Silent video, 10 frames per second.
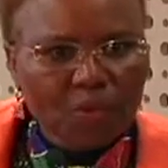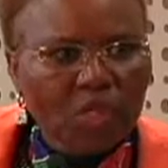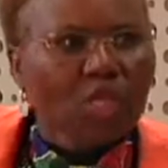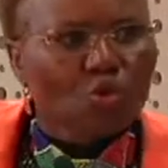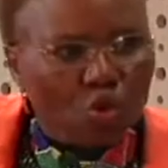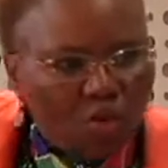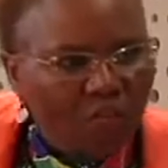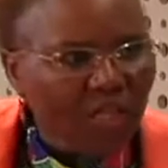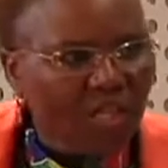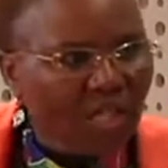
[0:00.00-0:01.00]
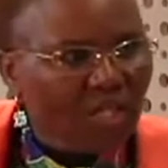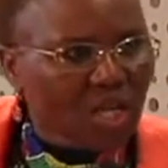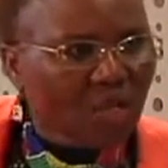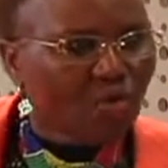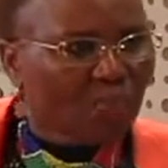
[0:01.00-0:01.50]
the school fees that she
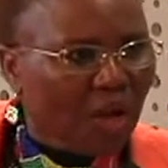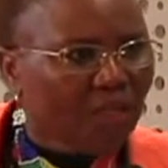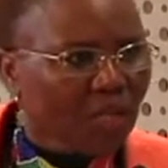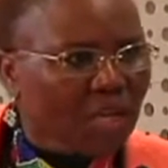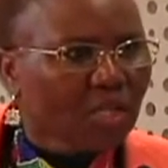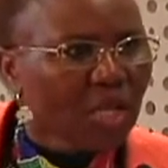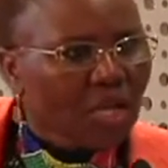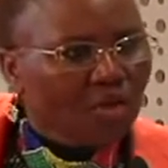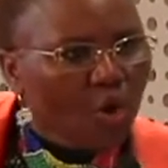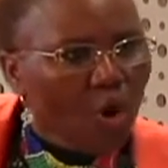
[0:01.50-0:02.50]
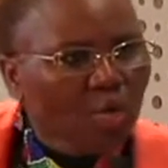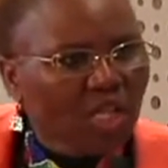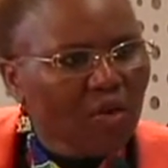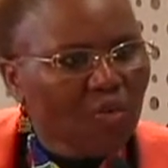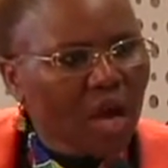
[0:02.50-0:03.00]
has to pay for us, the whole
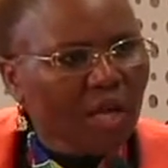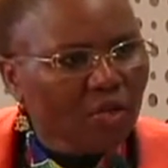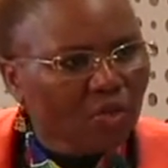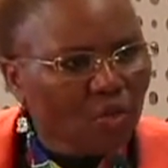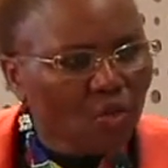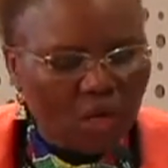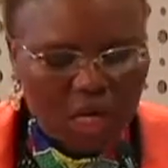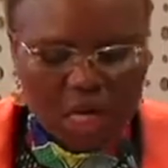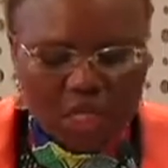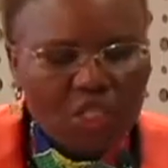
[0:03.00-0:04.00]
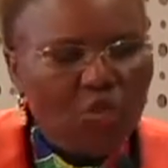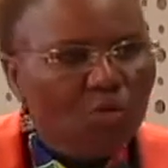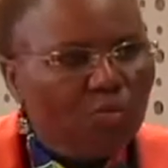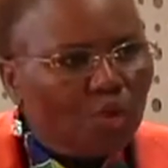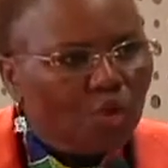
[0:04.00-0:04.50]
day we are in school. She
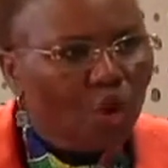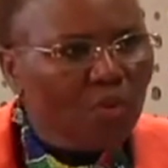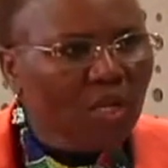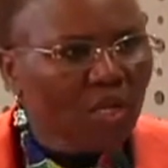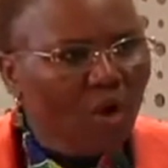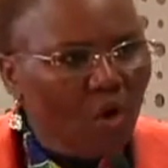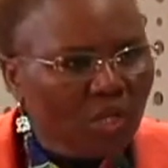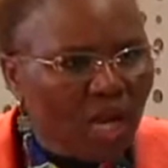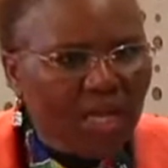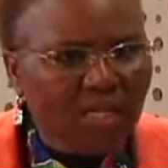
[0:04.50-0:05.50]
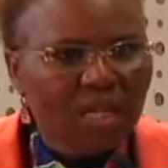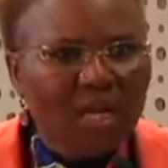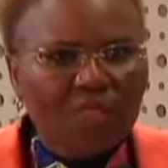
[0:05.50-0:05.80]
would be sewing the whole night.